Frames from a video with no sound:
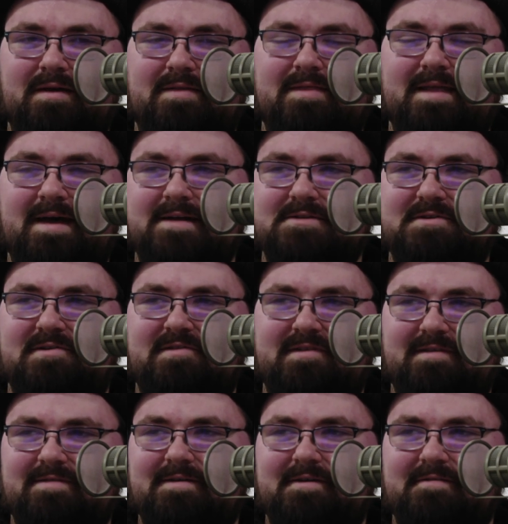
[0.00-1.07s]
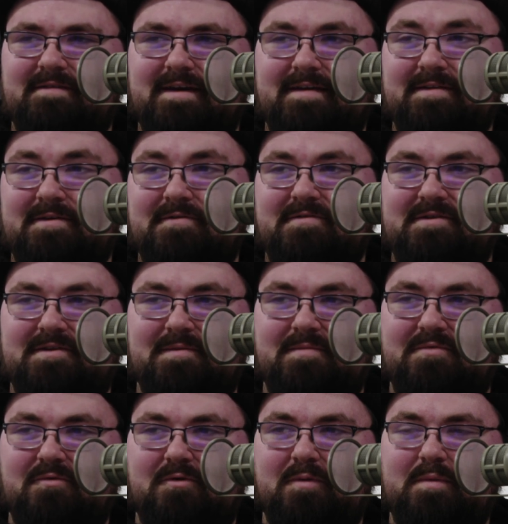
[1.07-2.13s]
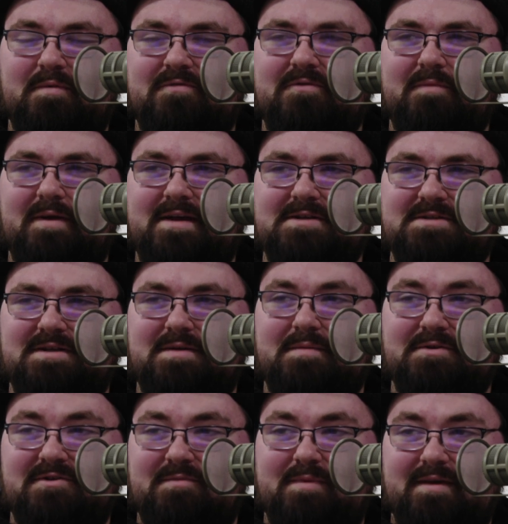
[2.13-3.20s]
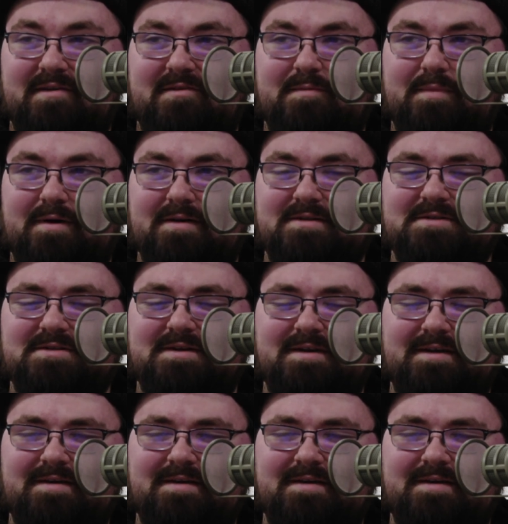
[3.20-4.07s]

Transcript: not just sit there, take notes, and absorb information and just be a sponge,